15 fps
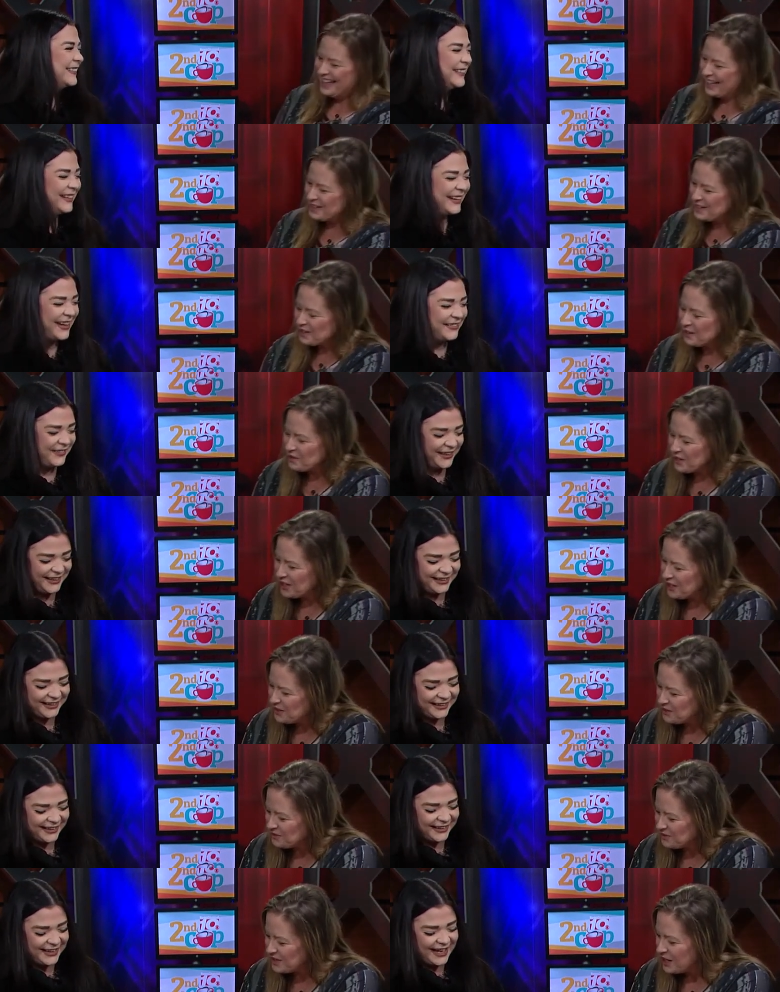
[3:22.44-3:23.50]
Speaker 1: we love so it.
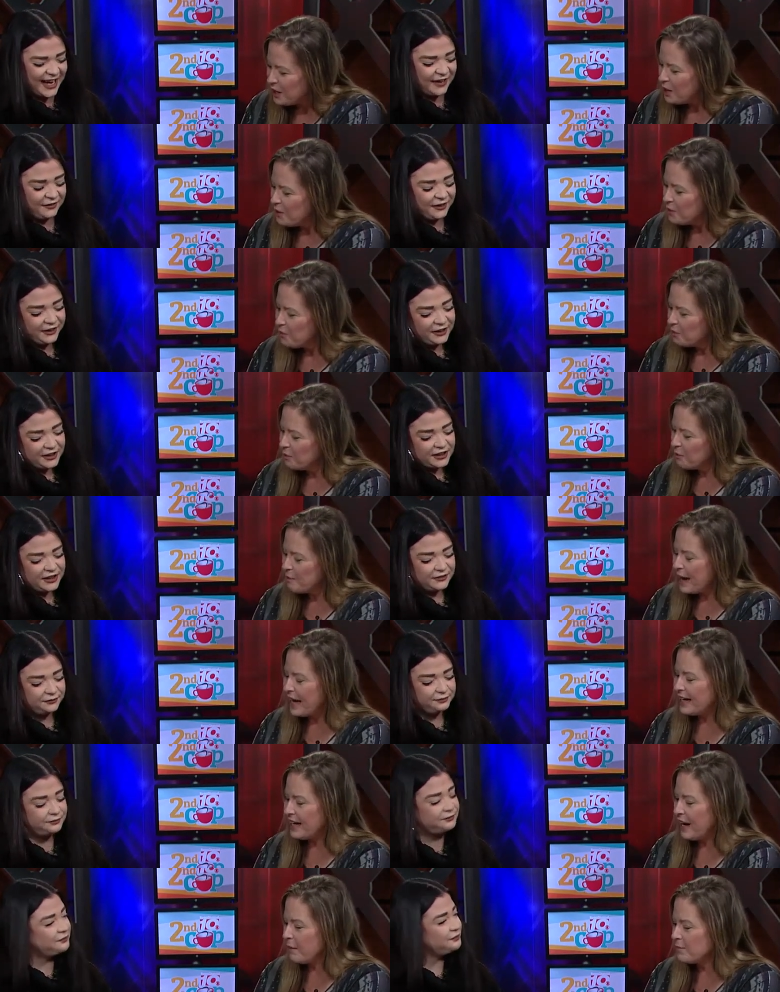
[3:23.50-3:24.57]
cute. Yeah. Well,
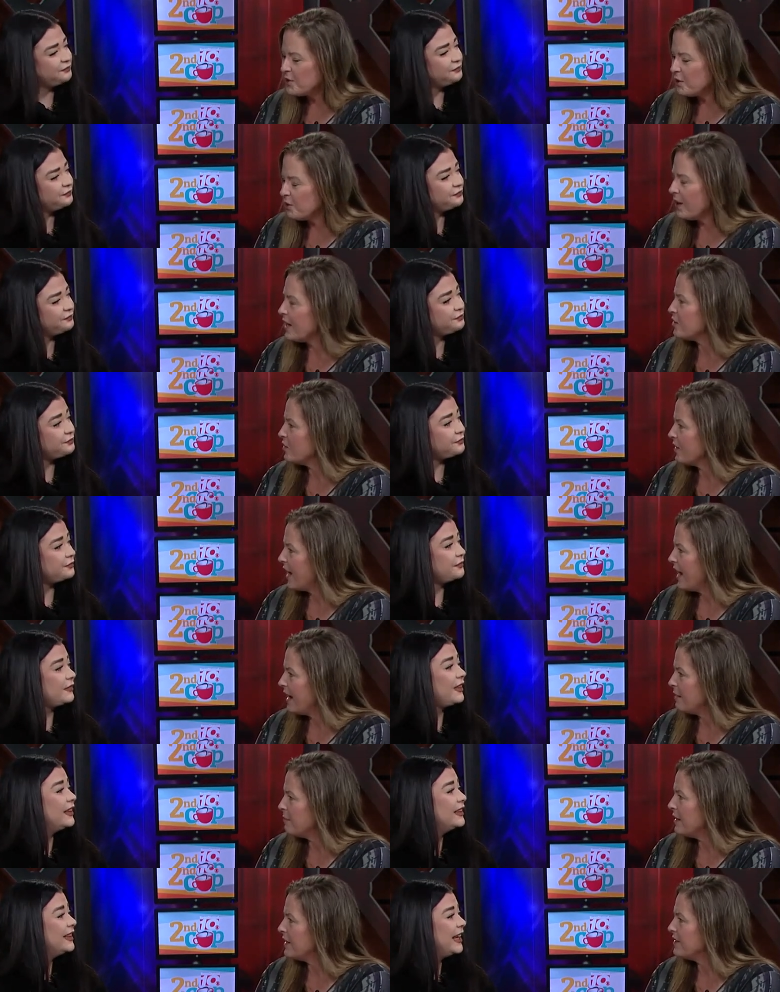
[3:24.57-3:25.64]
Maggie, I'm so glad you
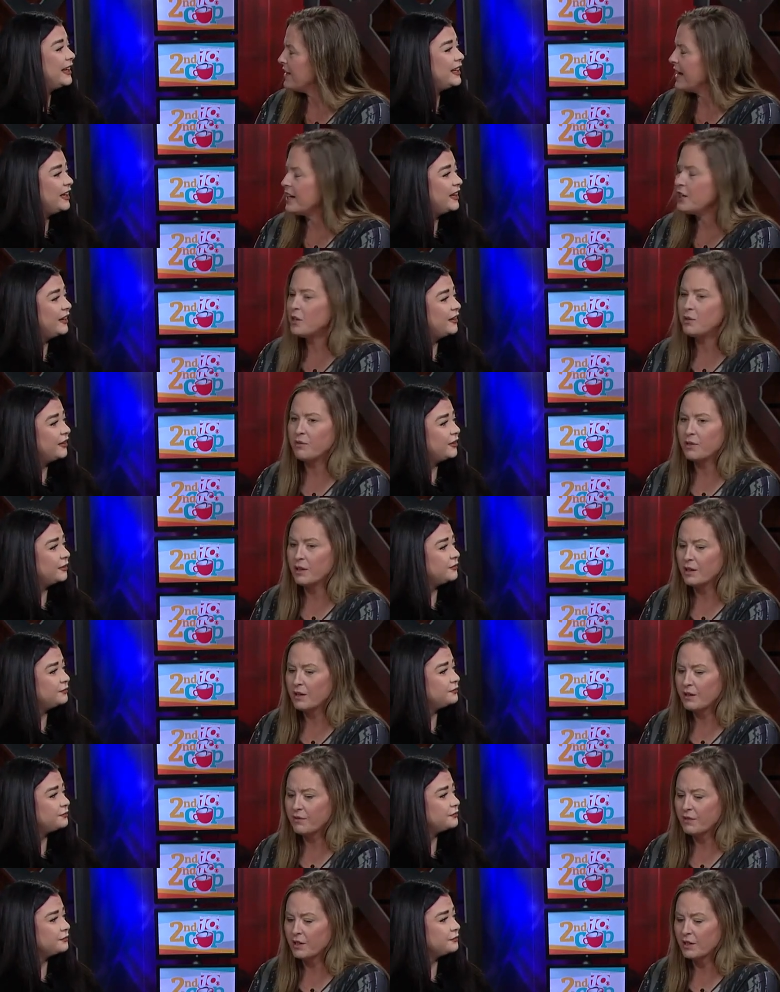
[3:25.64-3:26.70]
came, and thank, thank you. you.
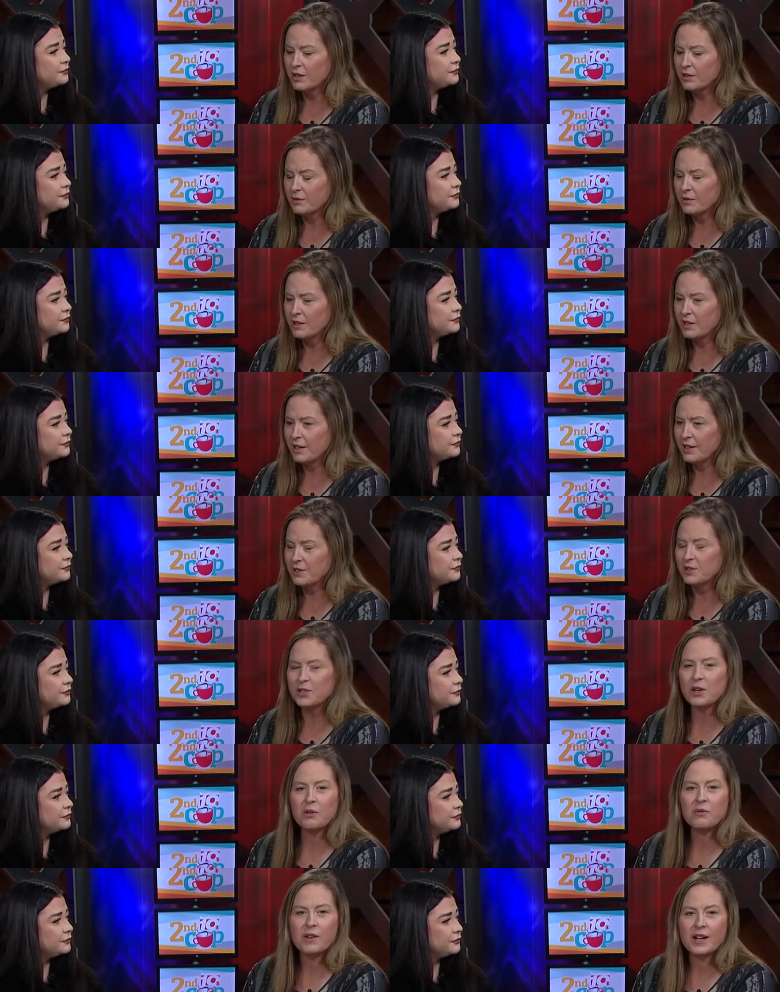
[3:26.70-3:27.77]
for for. It's
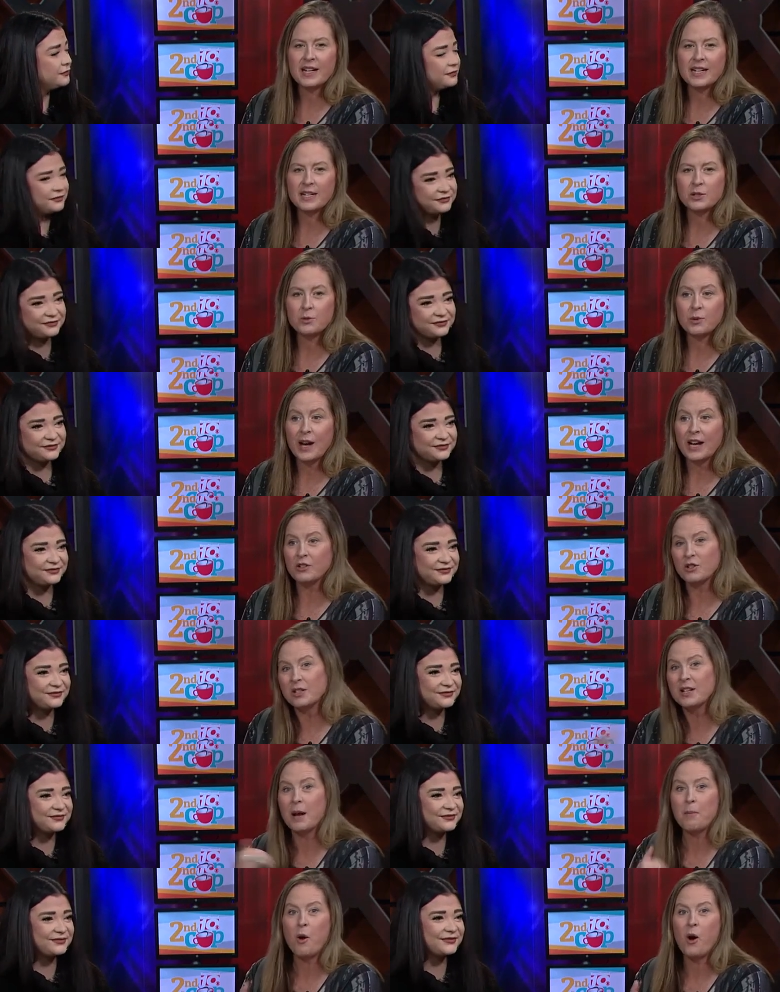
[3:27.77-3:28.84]
so funny because we're like,
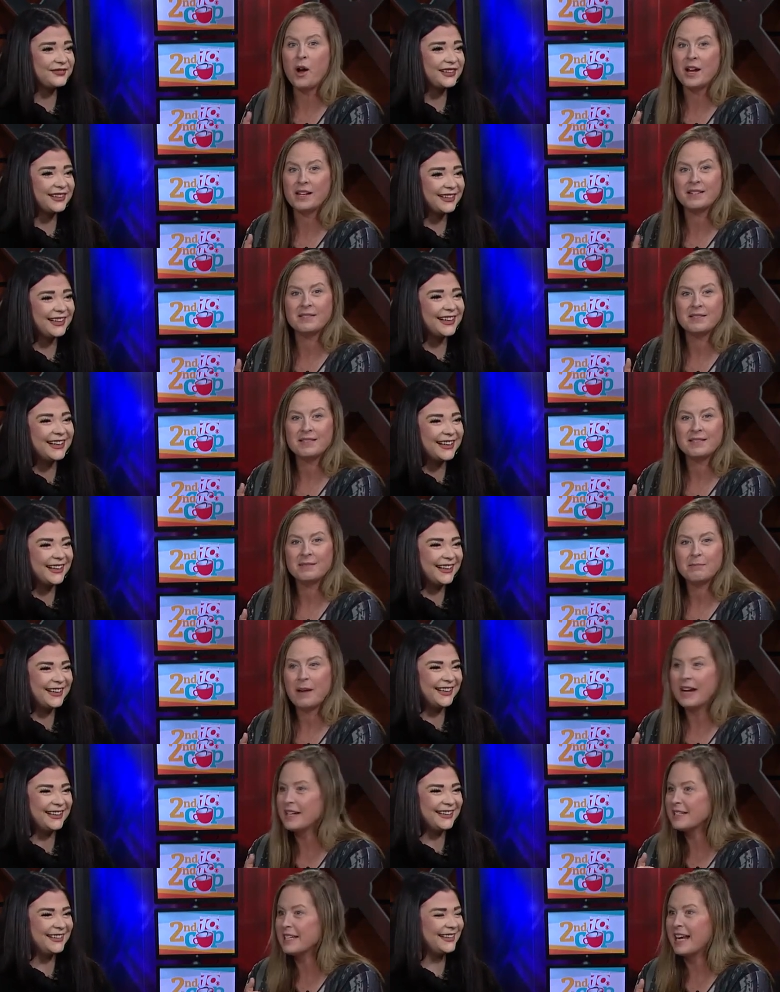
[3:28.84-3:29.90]
just come on.
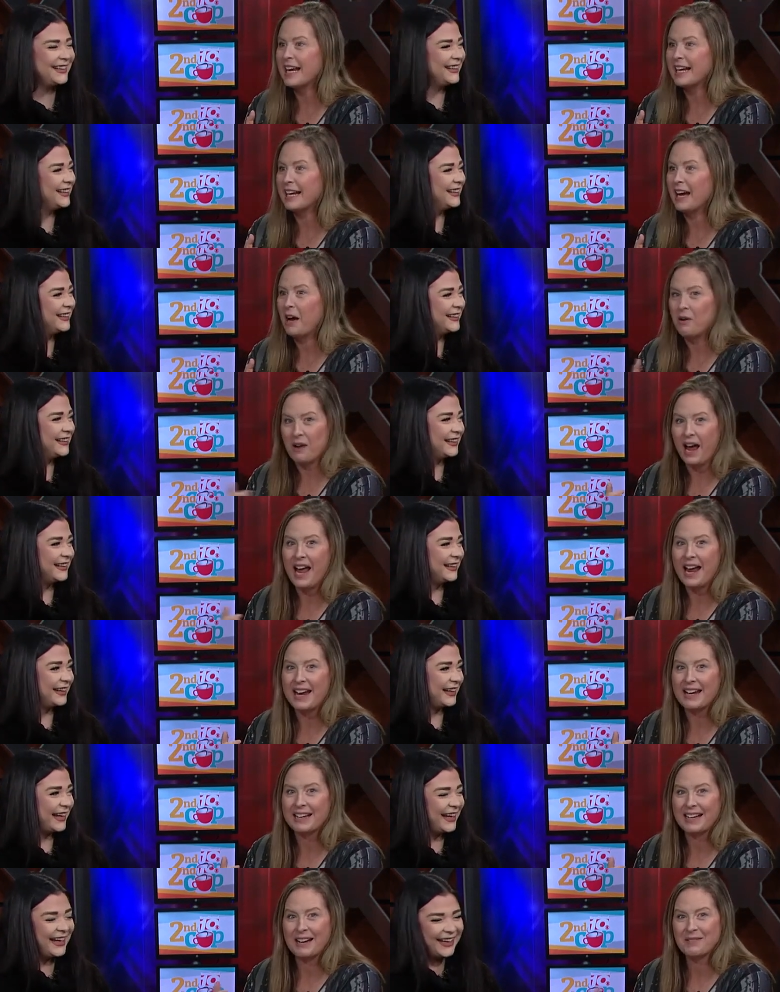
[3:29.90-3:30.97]
Maggie's like,
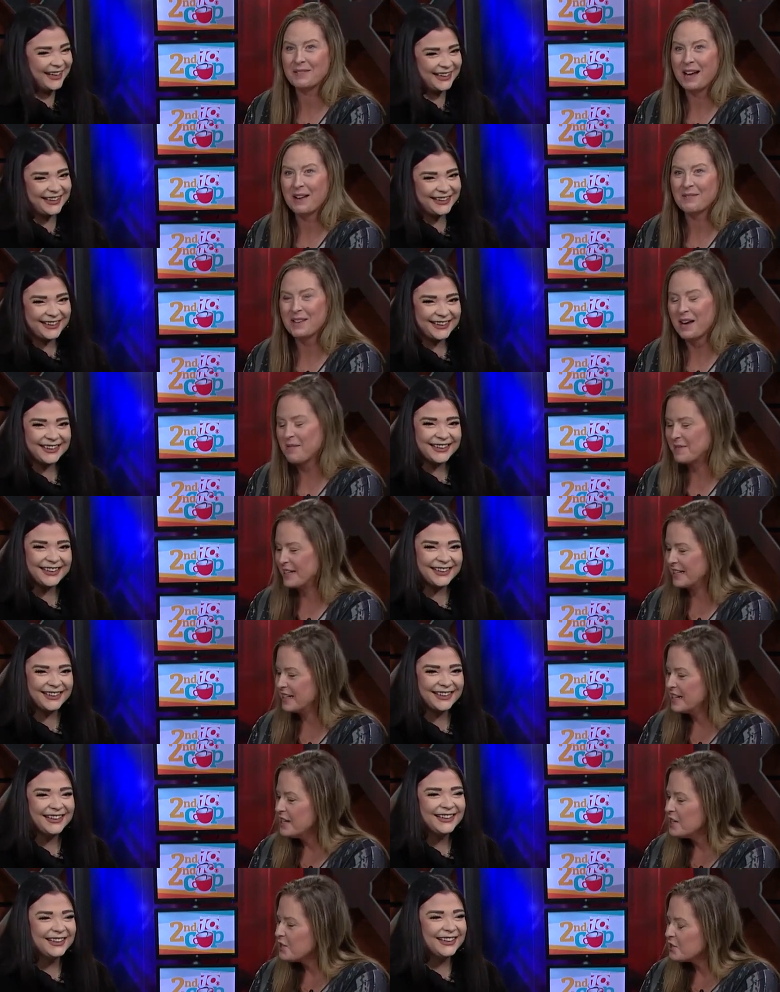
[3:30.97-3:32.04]
okay, I'm, I'm coming.
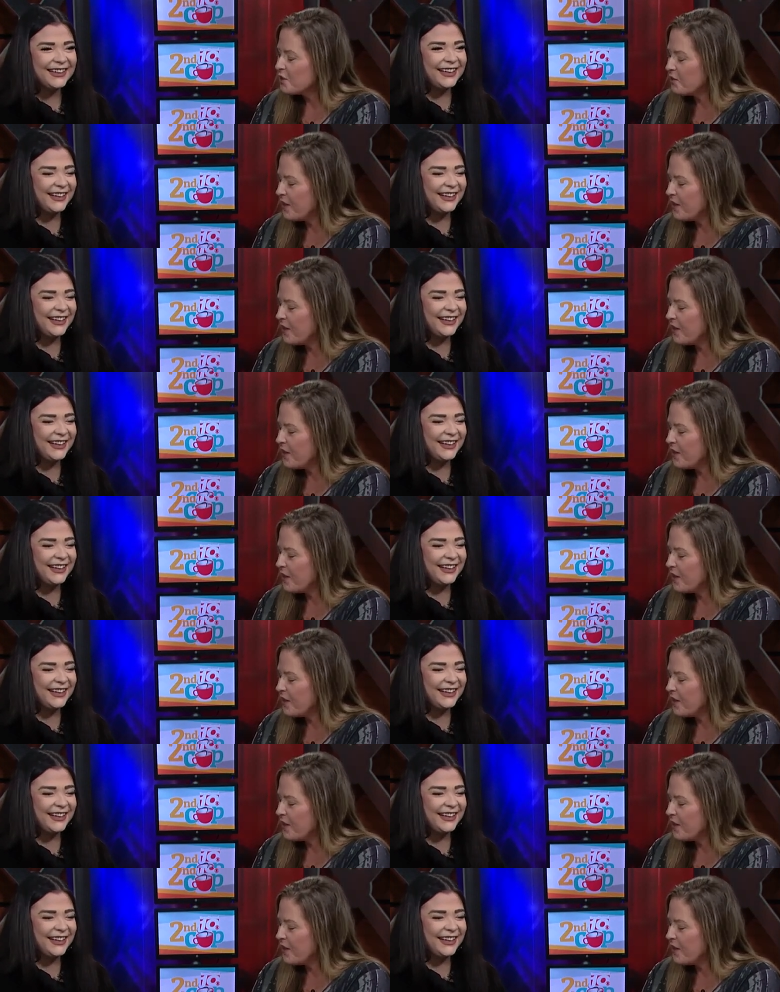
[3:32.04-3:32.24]
So yeah,